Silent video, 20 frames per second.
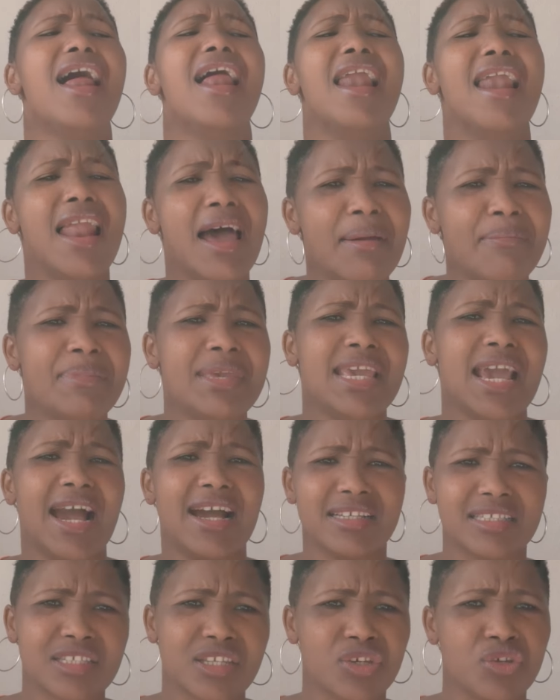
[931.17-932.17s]
Let me
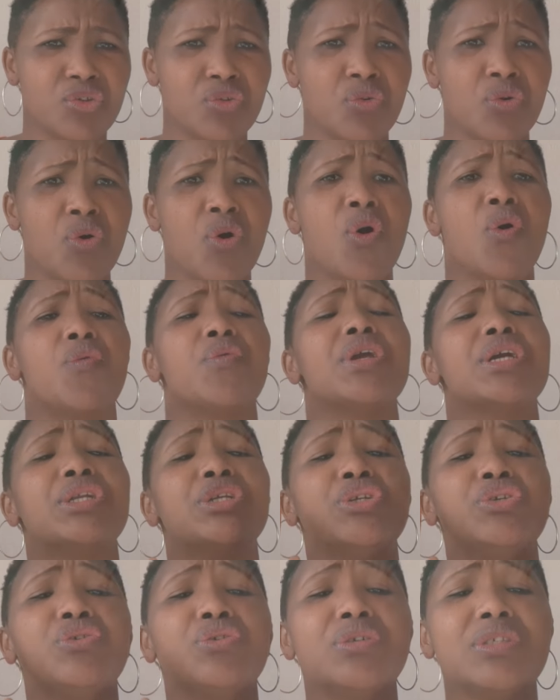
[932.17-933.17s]
ask you, will
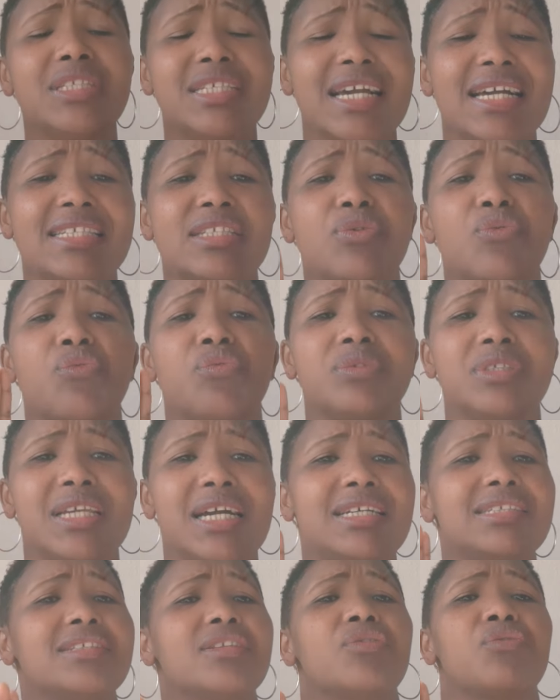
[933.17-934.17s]
you just
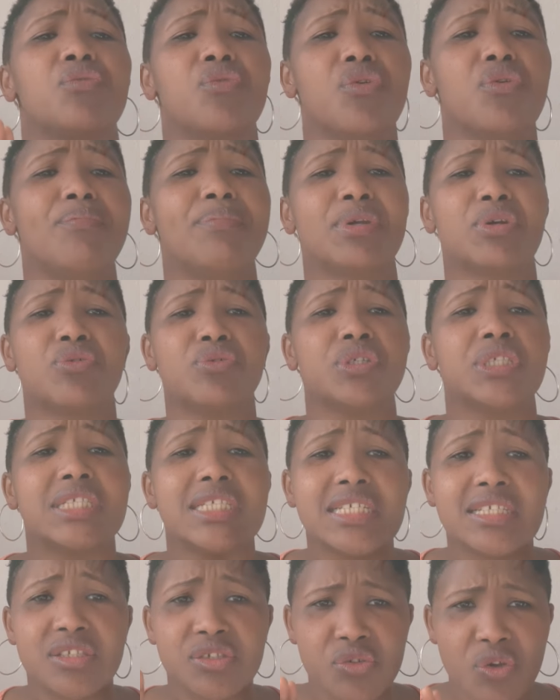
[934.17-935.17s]
go because
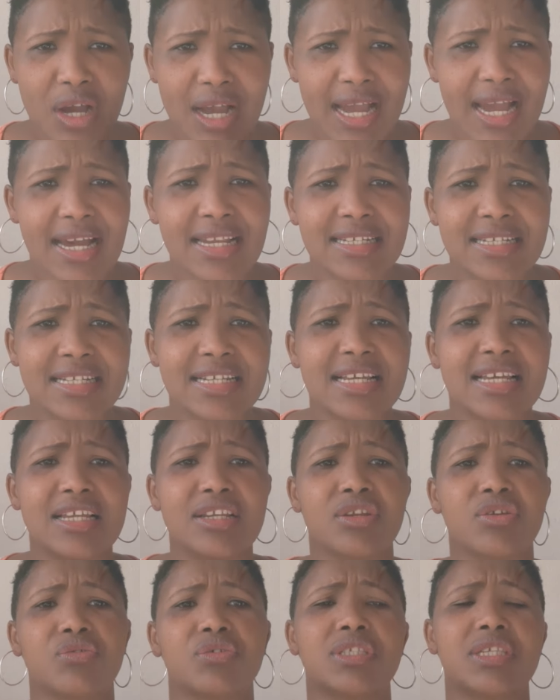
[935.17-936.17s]
it's your country
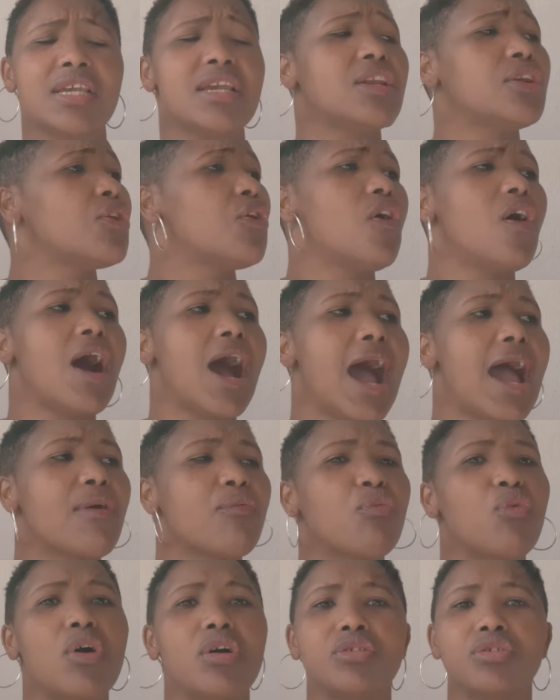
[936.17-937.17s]
and you say, no, I
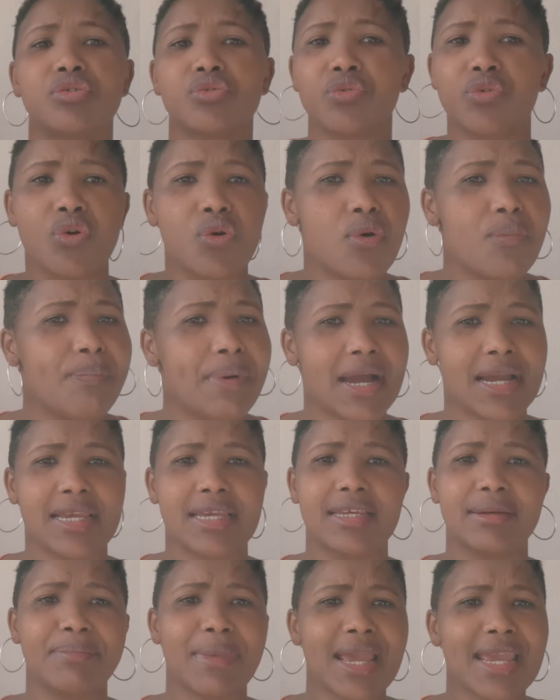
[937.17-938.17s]
want to go back
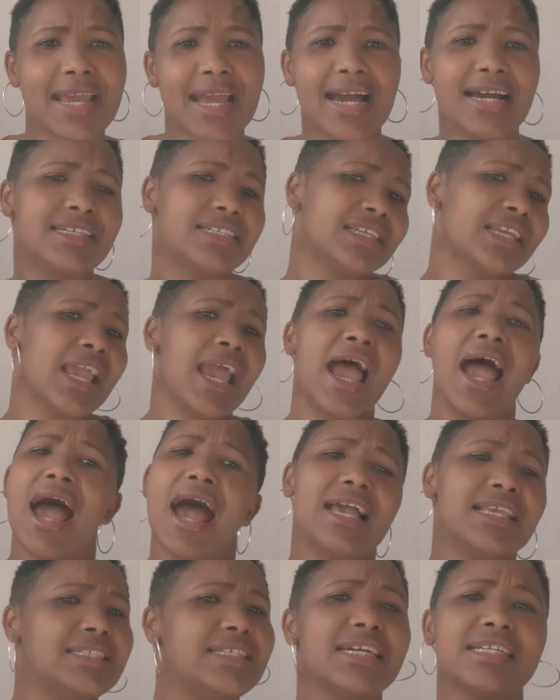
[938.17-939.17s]
in my country,
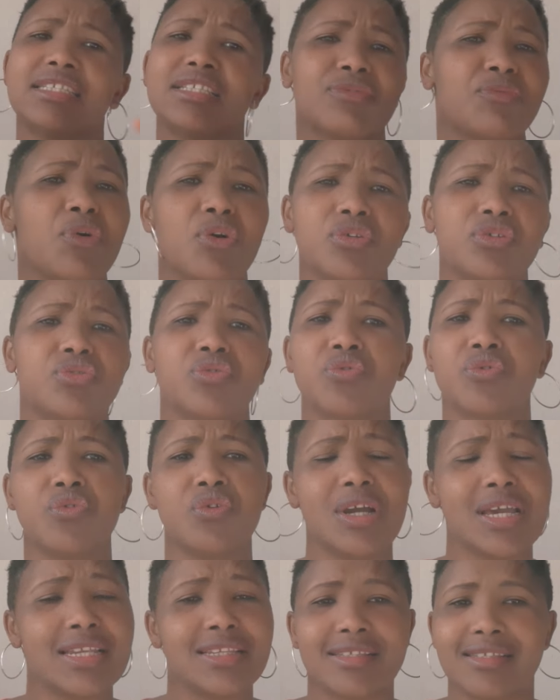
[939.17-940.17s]
I just want to go
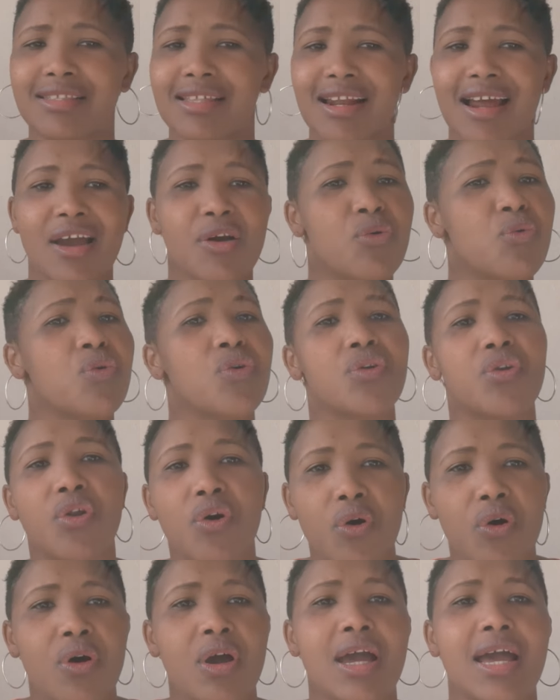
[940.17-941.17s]
and struggle?
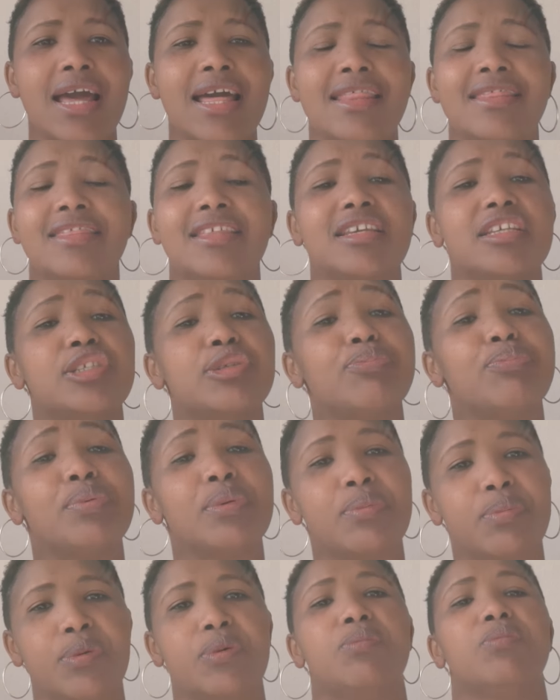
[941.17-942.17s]
No, these
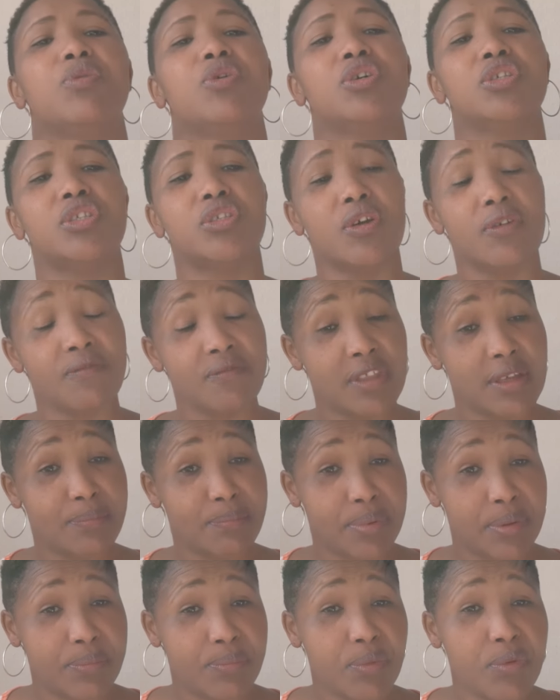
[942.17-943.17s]
people, most of the
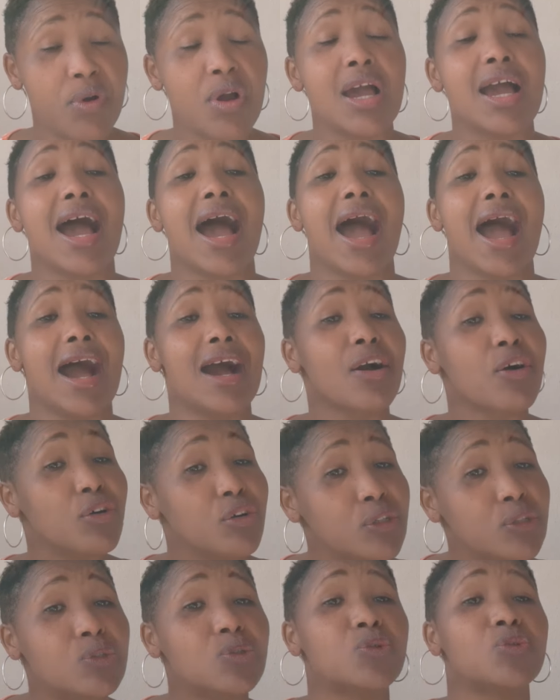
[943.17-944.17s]
people are
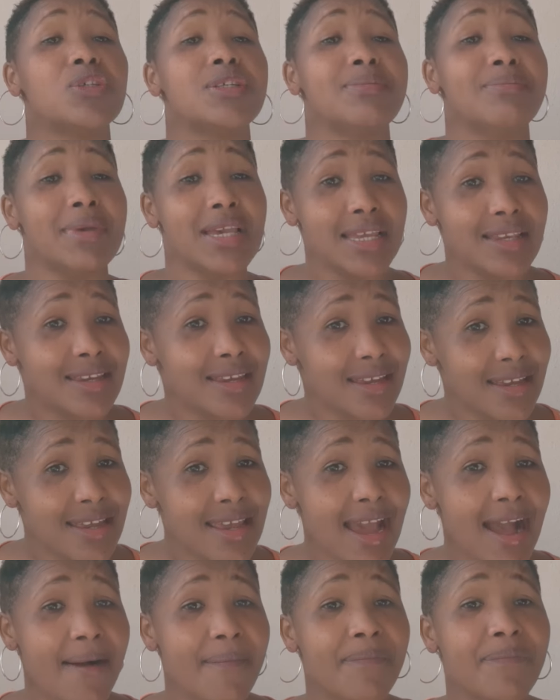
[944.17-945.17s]
going to remain
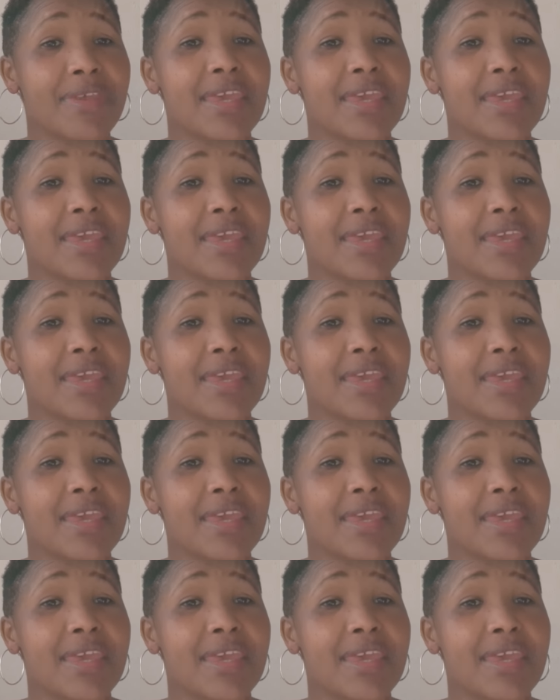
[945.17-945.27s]
here.